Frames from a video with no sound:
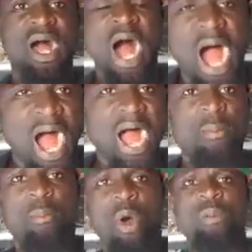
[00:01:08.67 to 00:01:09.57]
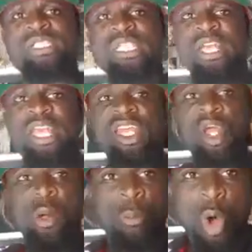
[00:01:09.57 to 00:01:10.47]

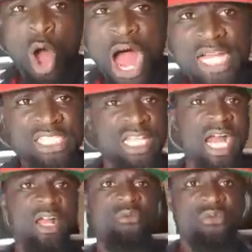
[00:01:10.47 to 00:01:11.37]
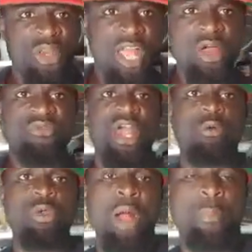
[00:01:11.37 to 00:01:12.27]
more hashtag free of
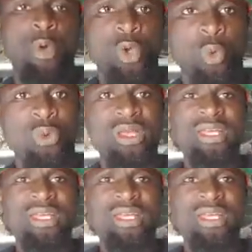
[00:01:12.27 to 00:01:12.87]
Yakuya Pono.